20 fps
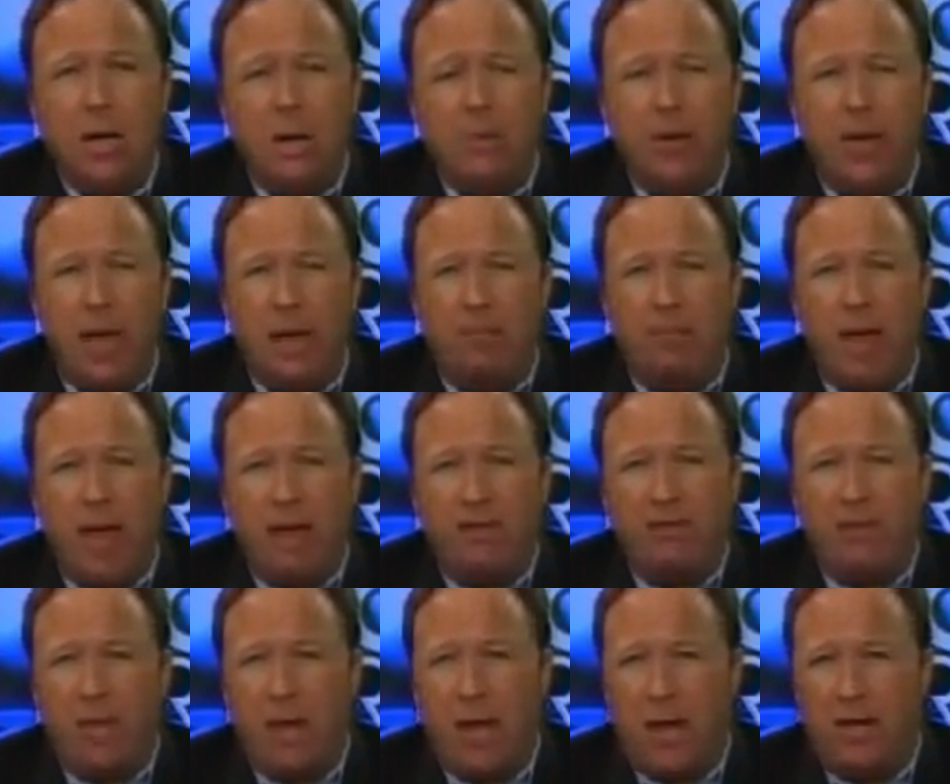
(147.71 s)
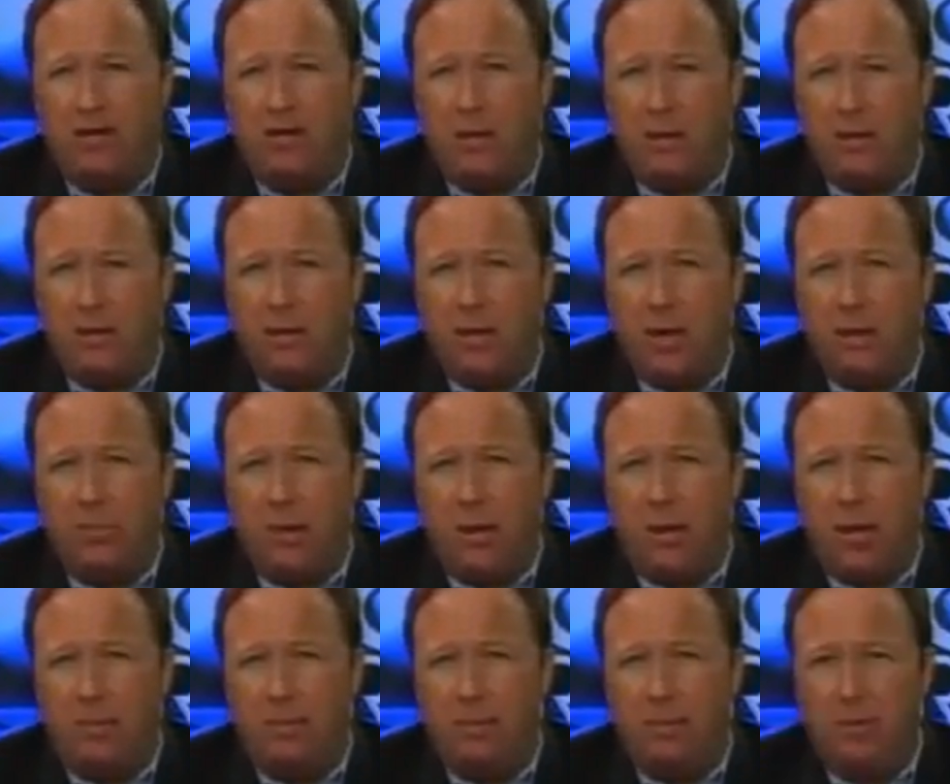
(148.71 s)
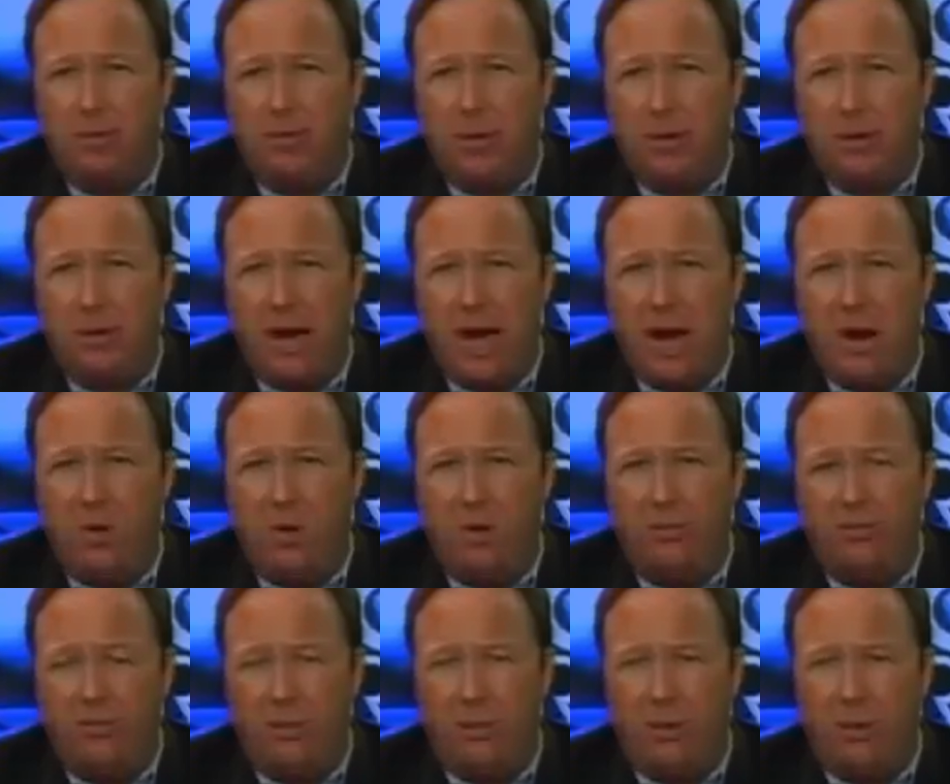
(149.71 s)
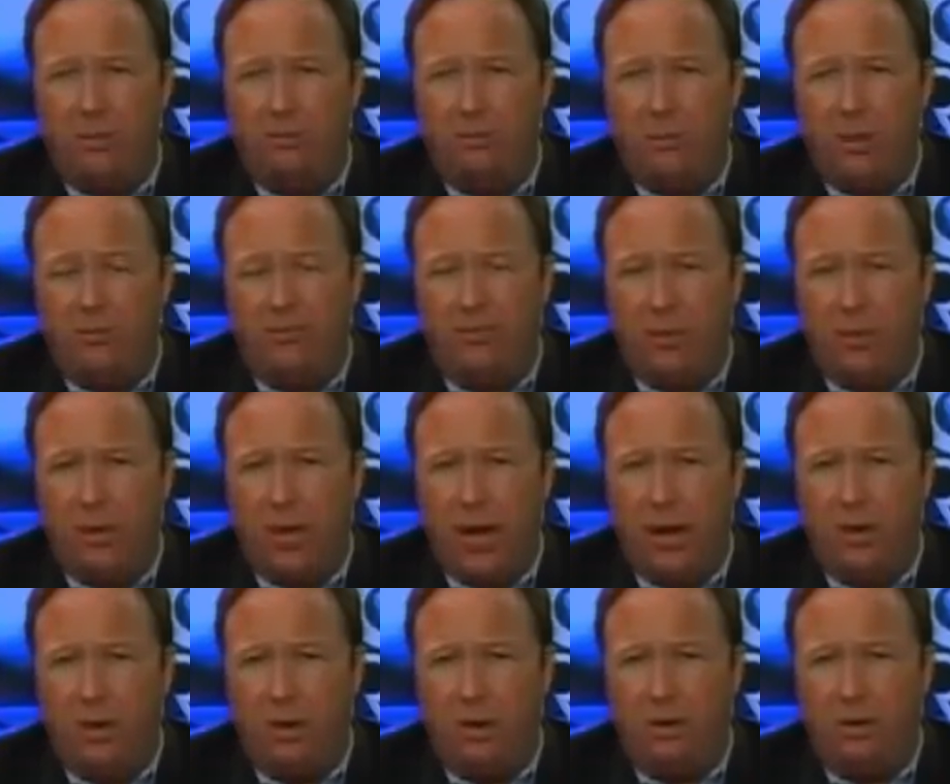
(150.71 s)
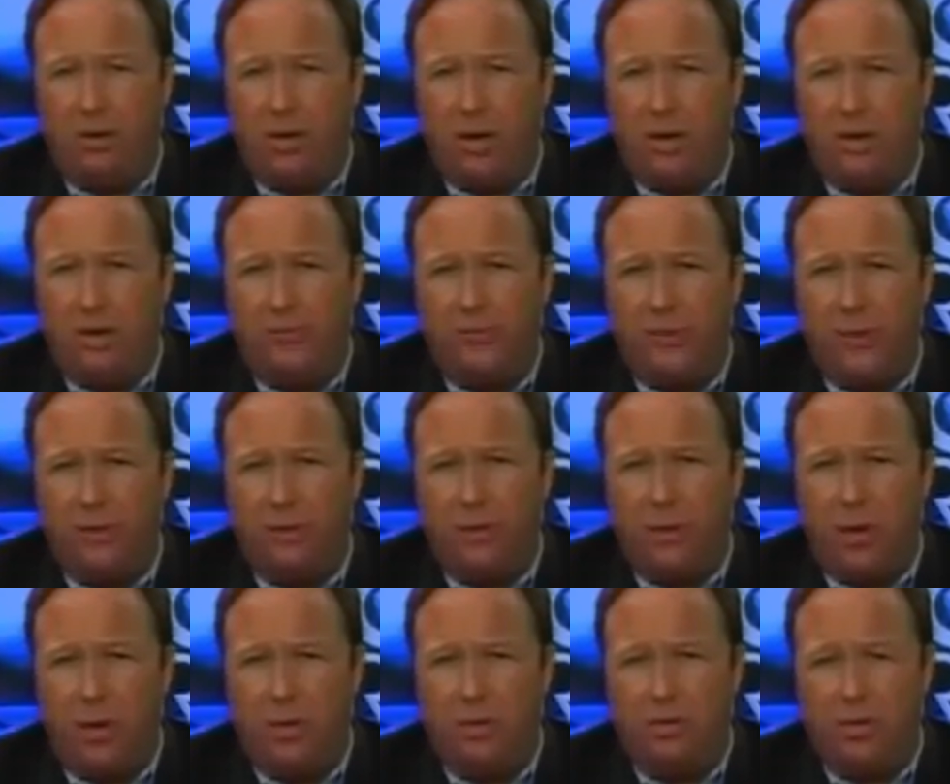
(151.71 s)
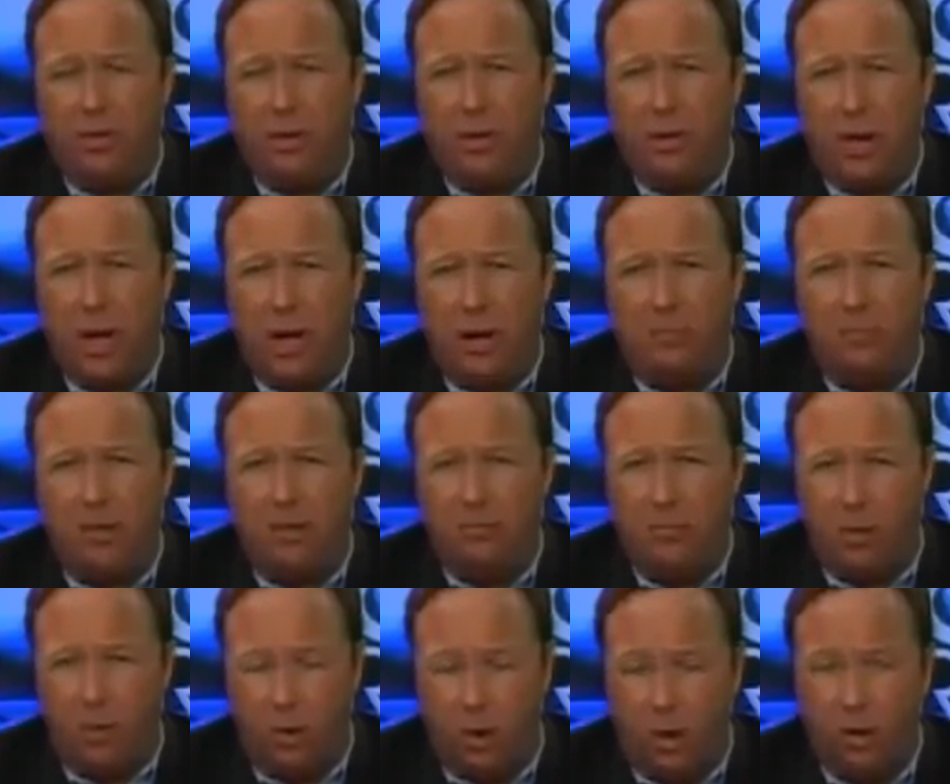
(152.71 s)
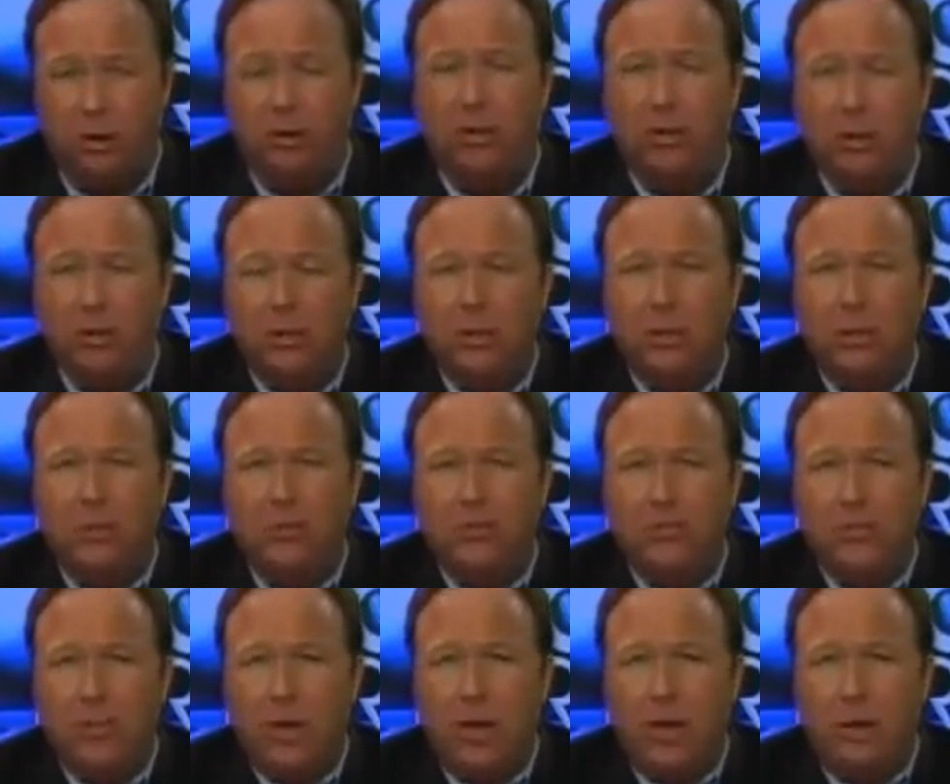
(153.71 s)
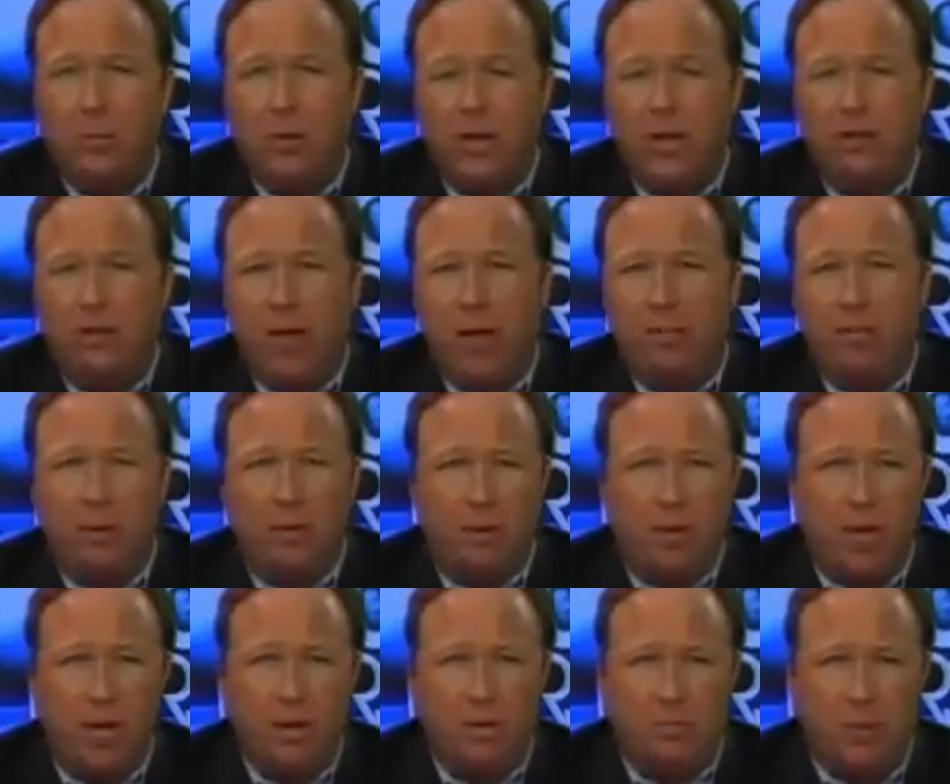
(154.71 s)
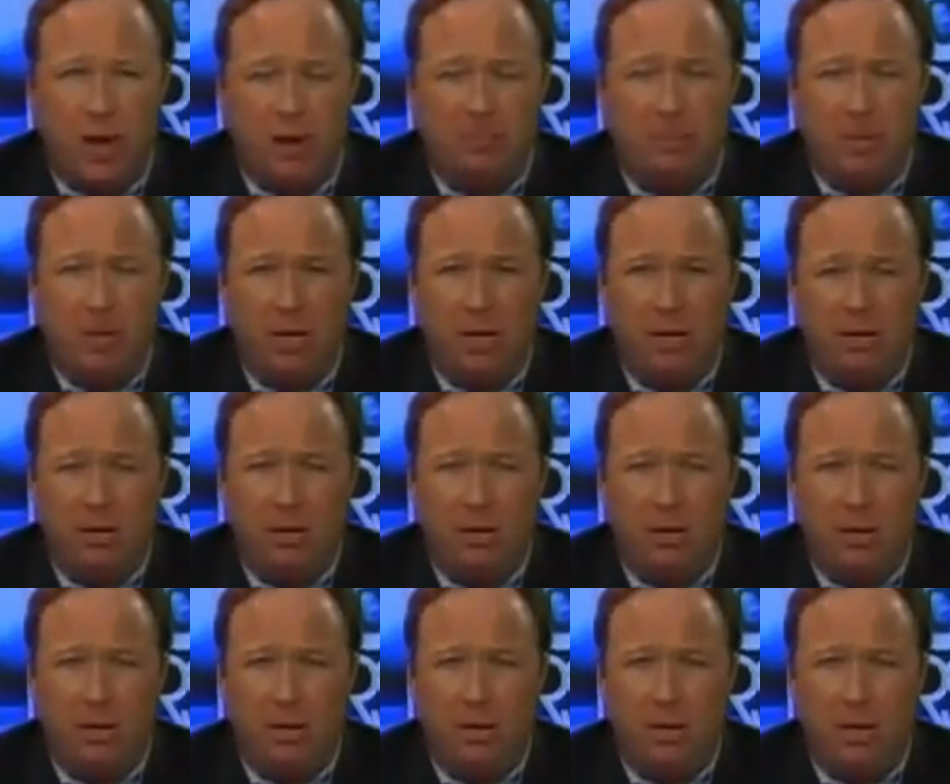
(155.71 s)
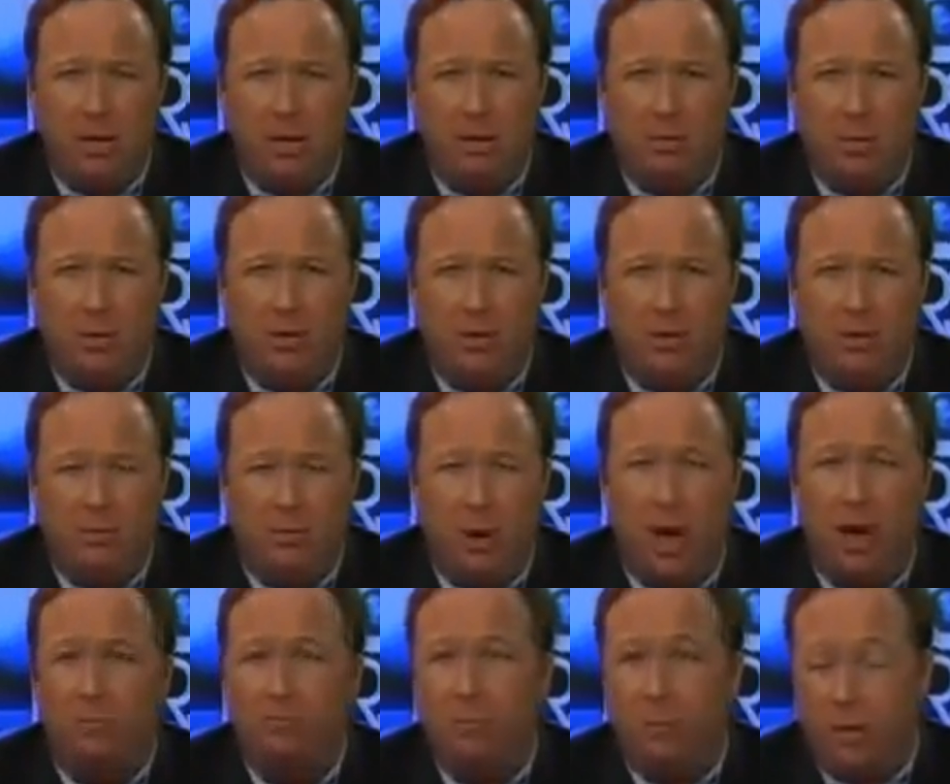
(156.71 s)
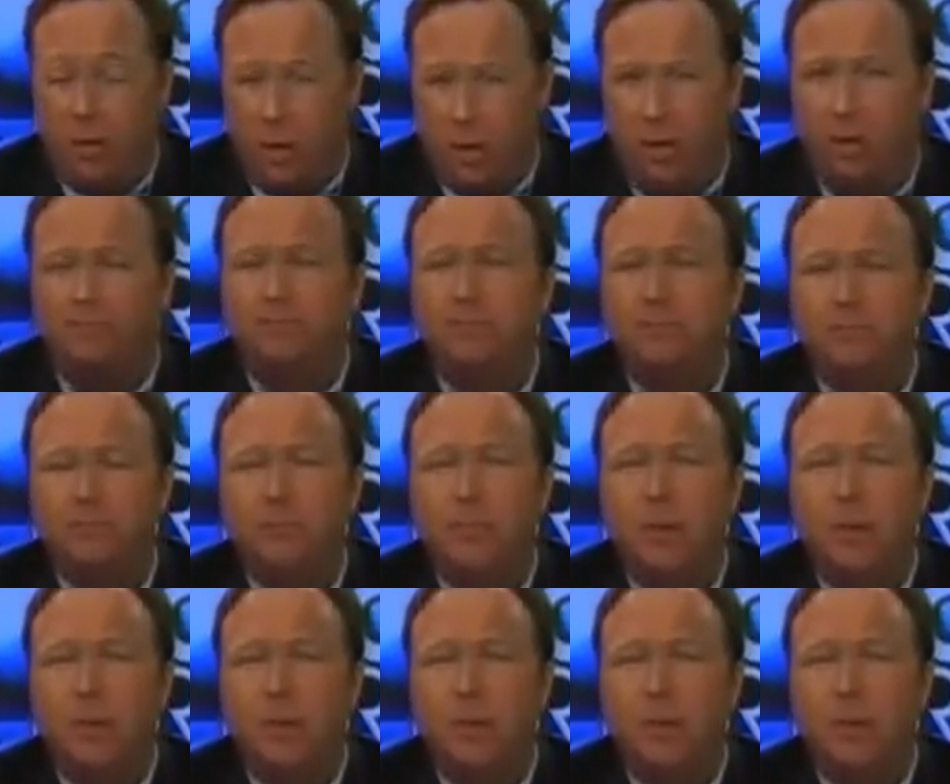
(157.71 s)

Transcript: And we got Max Kaiser coming up in the third hour for a full hour to take your phone calls on the economy and more. And we have Adam Kokesh popping in, dealing with Ron Paul